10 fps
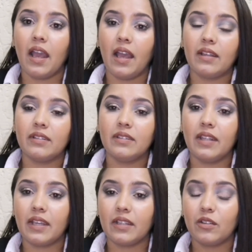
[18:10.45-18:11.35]
and
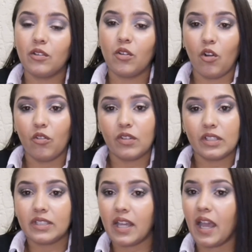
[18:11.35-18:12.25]
then
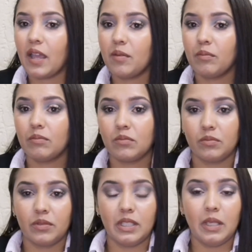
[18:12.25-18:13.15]
over time
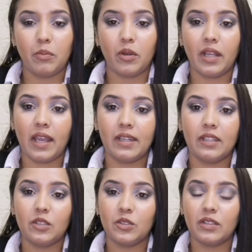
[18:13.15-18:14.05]
keep on
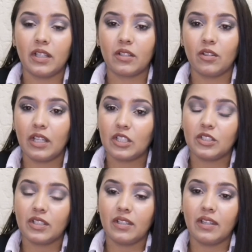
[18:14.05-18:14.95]
adding to that
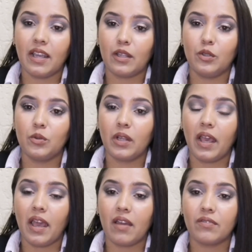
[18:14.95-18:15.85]
collection, and you'll
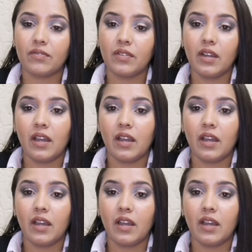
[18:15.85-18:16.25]
have